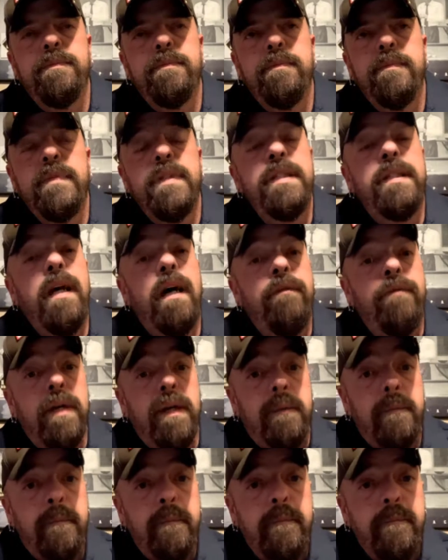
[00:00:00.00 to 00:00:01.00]
stuffing.
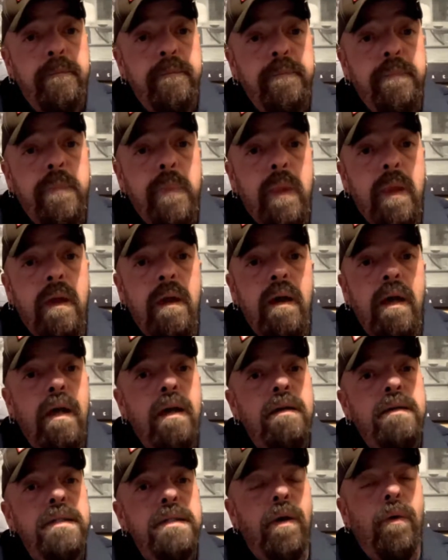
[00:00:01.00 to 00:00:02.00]

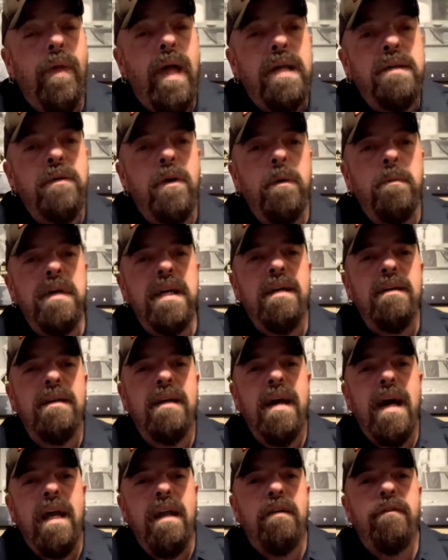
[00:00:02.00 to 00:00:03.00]
So that's going to be
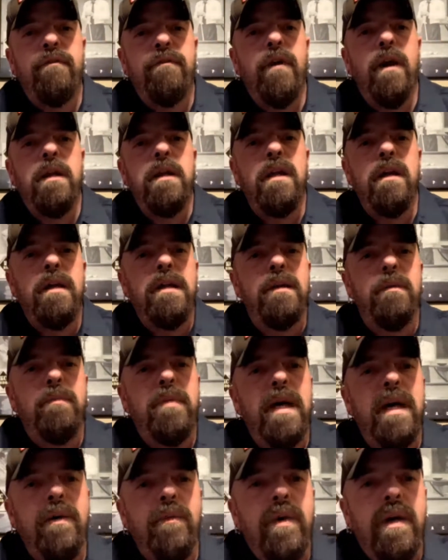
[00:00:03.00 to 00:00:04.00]
kind of fun to
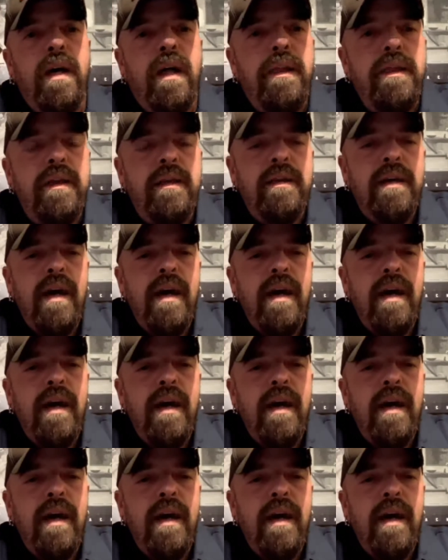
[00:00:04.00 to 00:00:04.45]
play with.